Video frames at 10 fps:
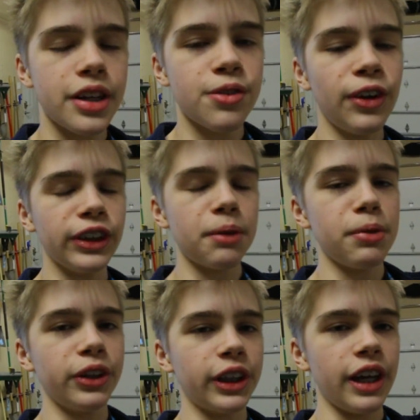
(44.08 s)
I just felt like
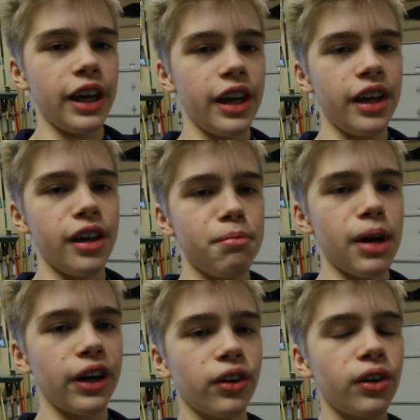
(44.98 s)
building a
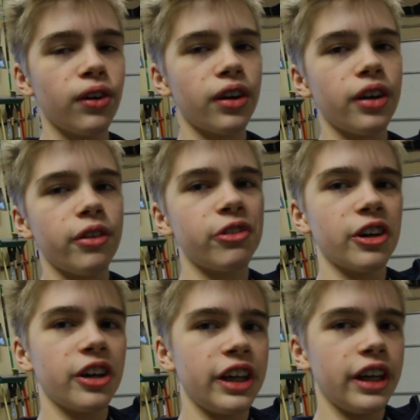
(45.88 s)
micro corridor
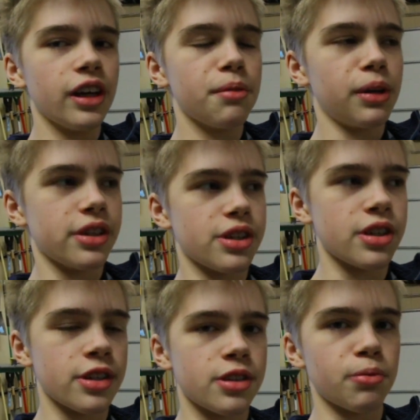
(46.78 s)
for here, because
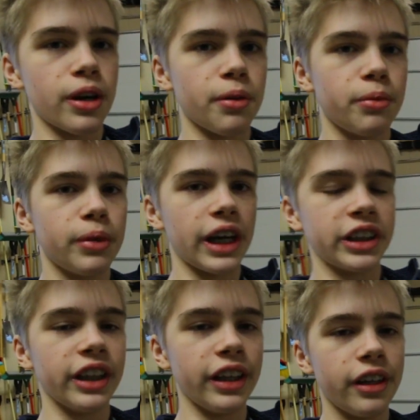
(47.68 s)
this is where we
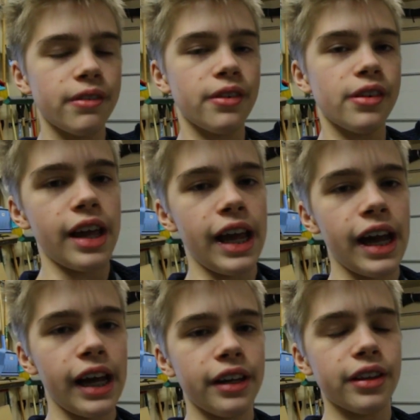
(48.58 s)
actually live,
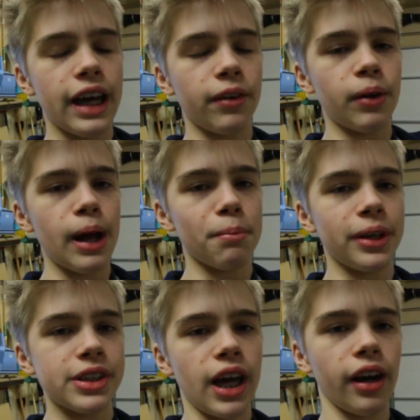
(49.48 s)
and that ramp
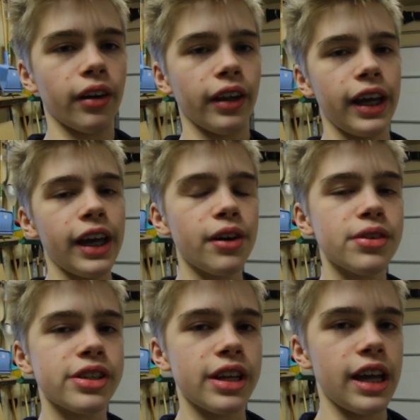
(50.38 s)
is at our lake
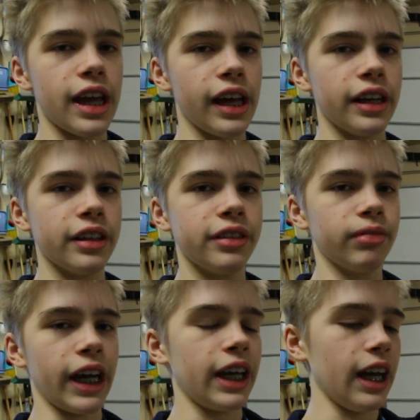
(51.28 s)
house, and
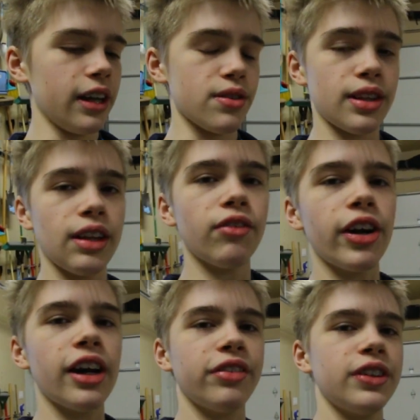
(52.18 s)
I can't use it then
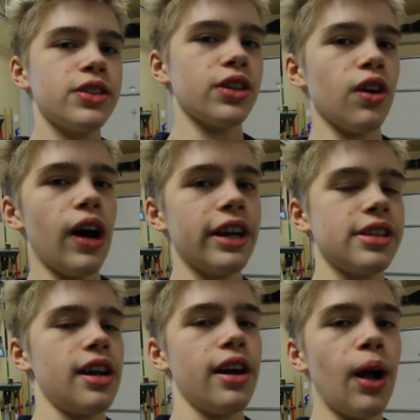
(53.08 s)
very often, so I
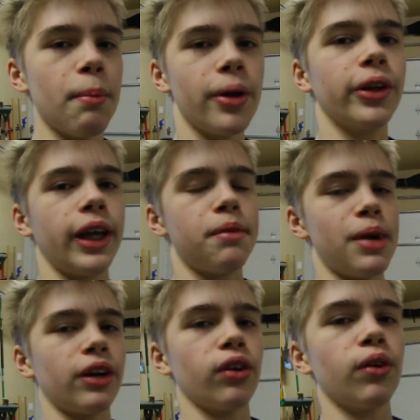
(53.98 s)
decided I'll build a
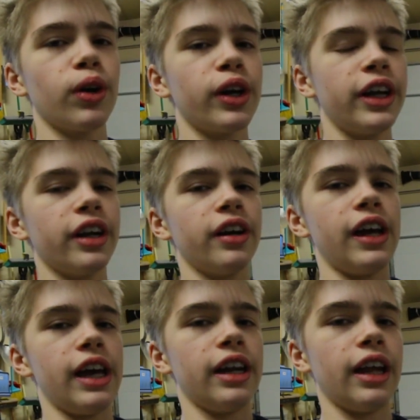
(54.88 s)
micro corridor here
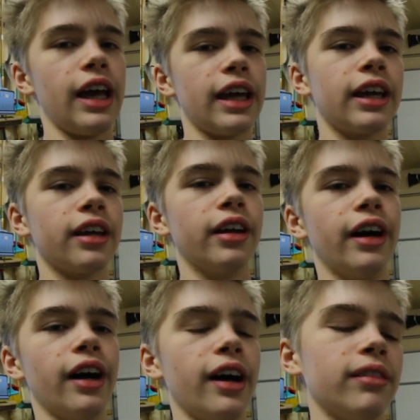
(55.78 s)
and a,
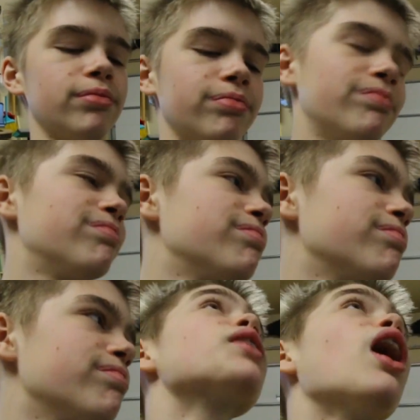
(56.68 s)

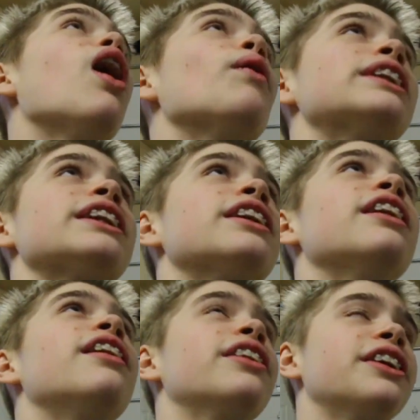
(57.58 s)
oh, what's it
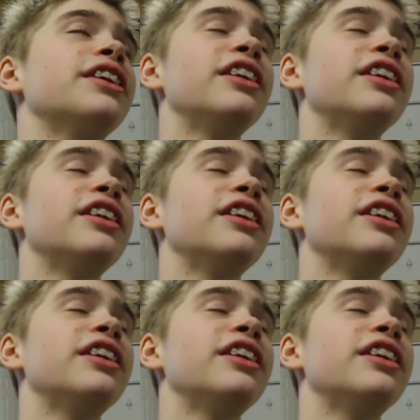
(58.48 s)
called?